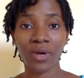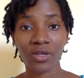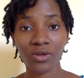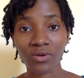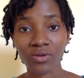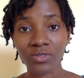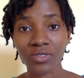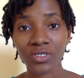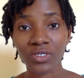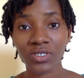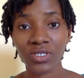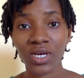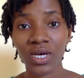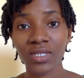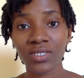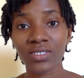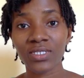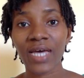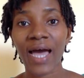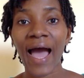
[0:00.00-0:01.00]
medical
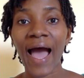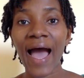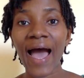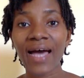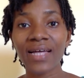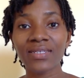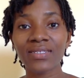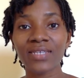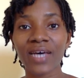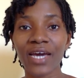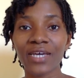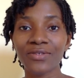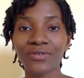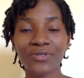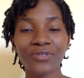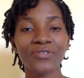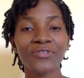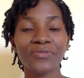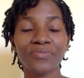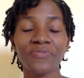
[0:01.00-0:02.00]
student and I do
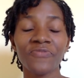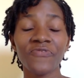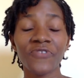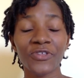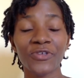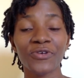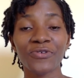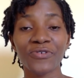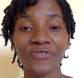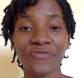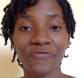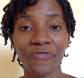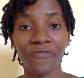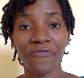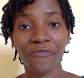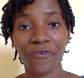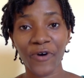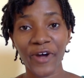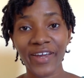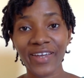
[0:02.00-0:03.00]
YouTube videos for
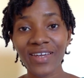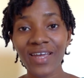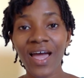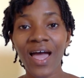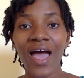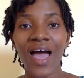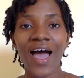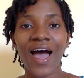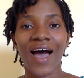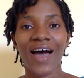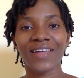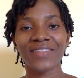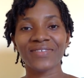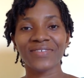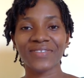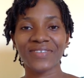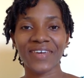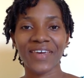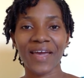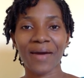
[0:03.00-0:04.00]
fun. And
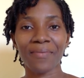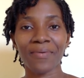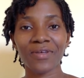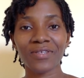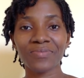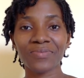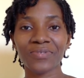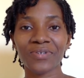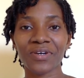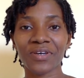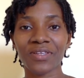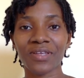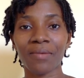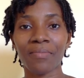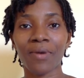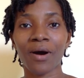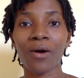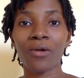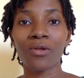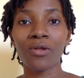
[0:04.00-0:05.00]
today I'm going to be talking
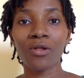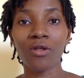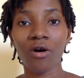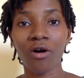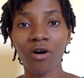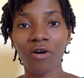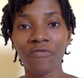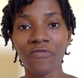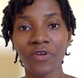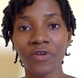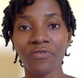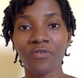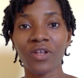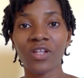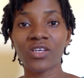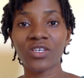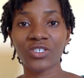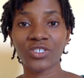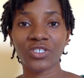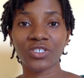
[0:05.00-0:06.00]
about love in
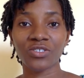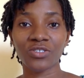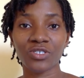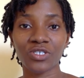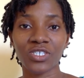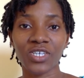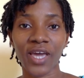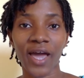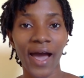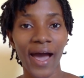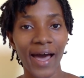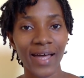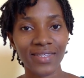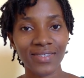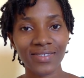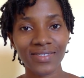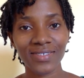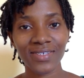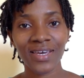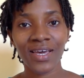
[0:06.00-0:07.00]
relation to the
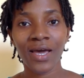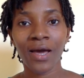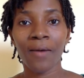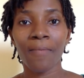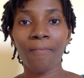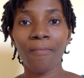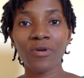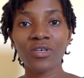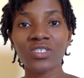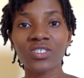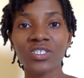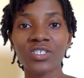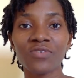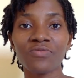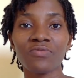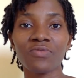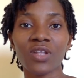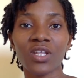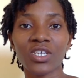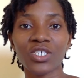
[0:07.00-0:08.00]
heart, mostly
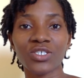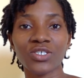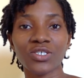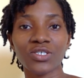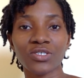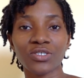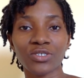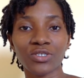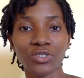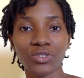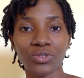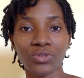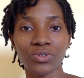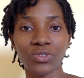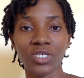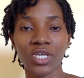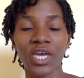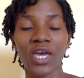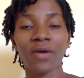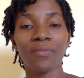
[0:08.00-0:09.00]
in relation to
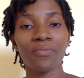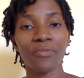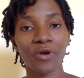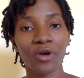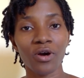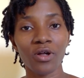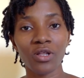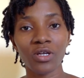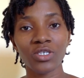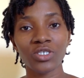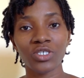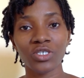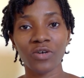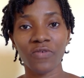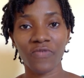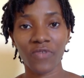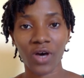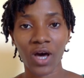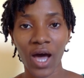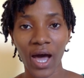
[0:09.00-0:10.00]
the embryology of
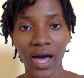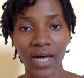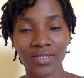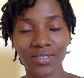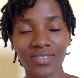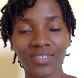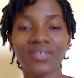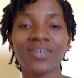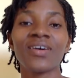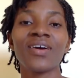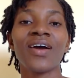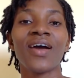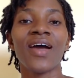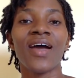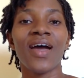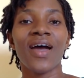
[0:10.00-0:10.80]
the heart.